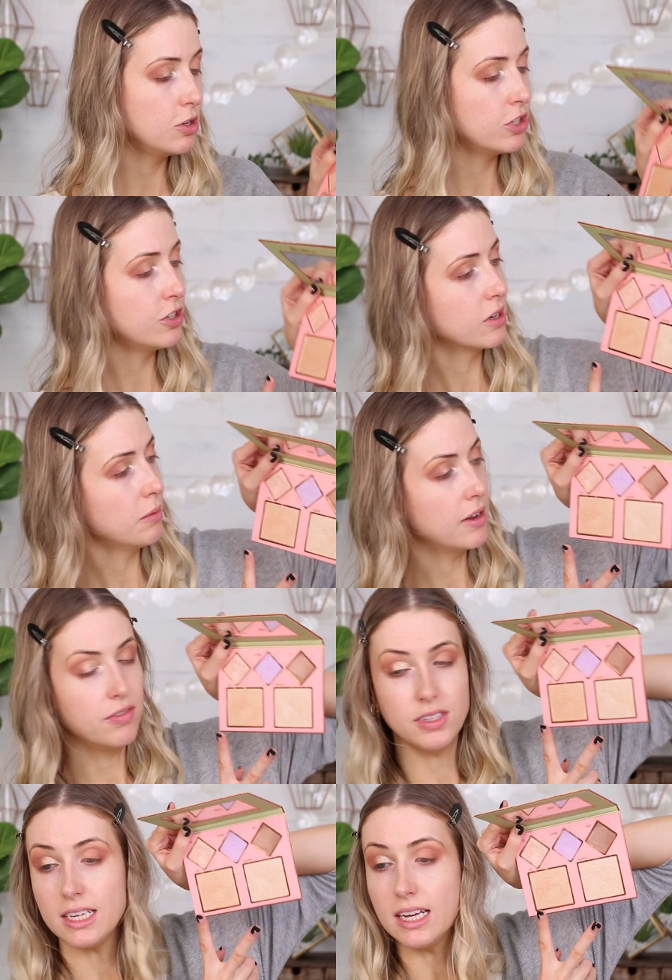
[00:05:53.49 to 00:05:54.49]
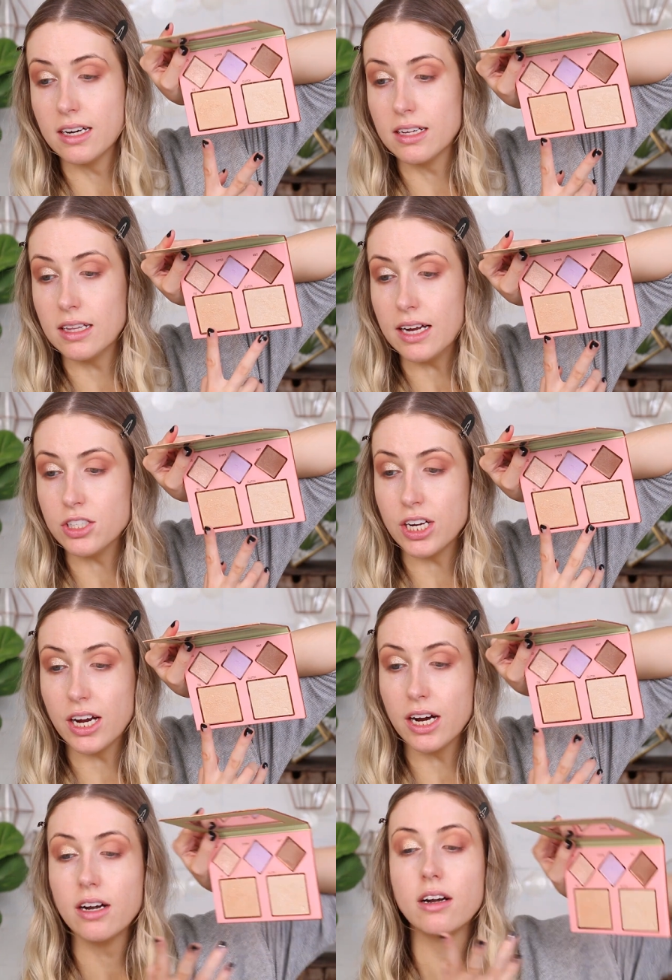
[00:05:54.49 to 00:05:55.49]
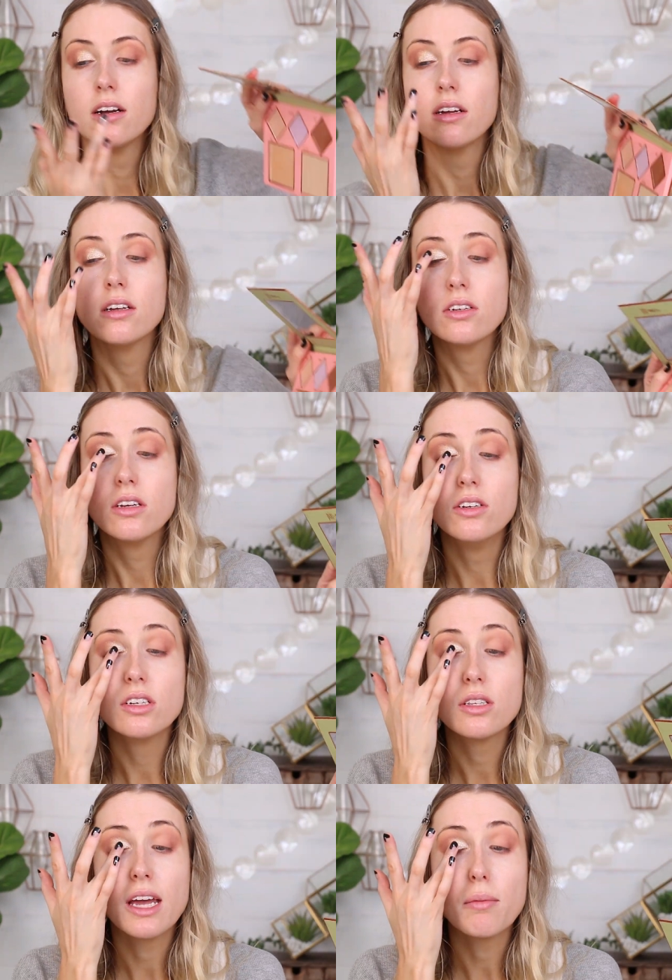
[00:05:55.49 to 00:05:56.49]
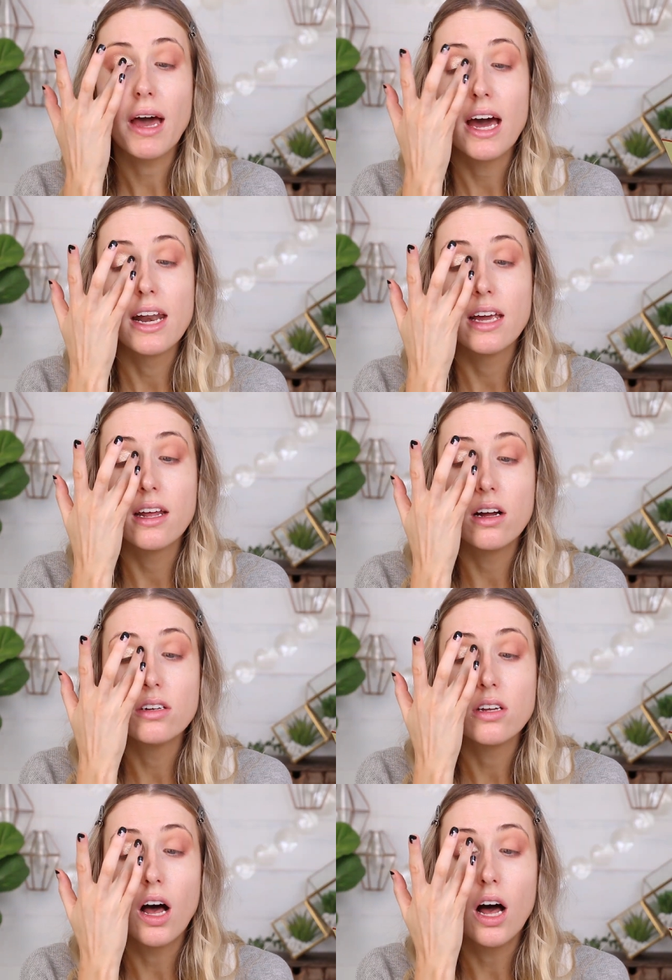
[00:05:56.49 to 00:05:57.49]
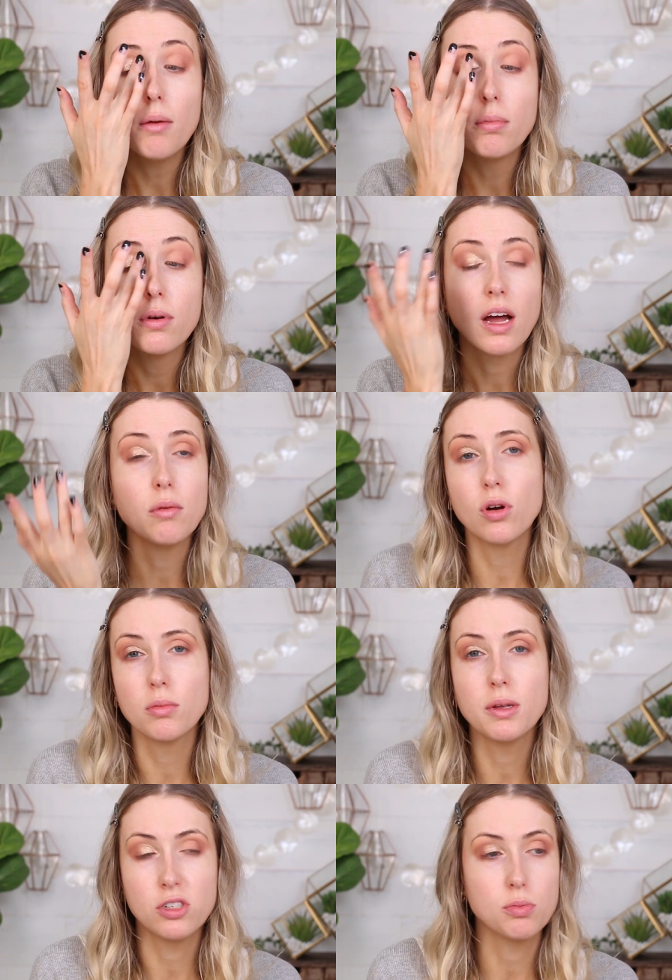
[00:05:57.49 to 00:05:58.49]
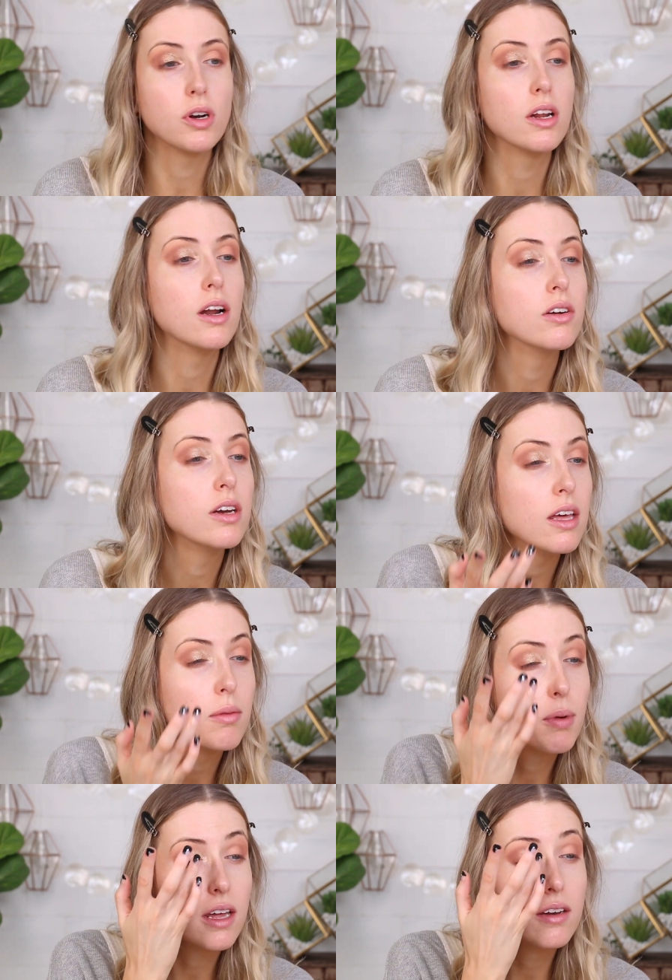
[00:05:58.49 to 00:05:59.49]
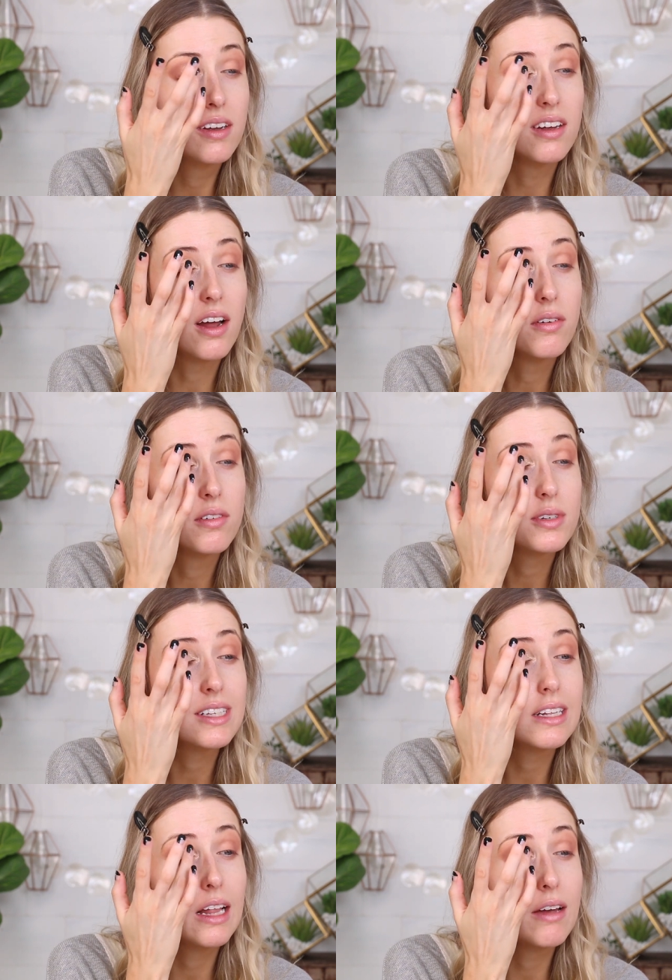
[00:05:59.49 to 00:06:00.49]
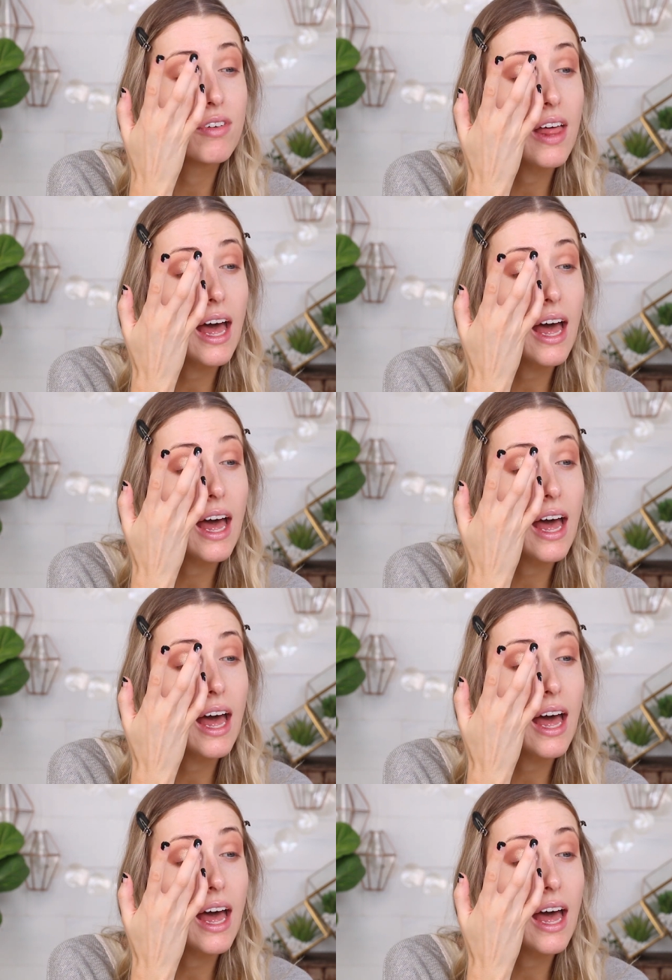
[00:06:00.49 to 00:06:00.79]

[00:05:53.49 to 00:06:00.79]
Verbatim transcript: I'm just using a bit of tea and clutch here. And just like patting it on top. I would normally just put it underneath, but you know, it was a little late for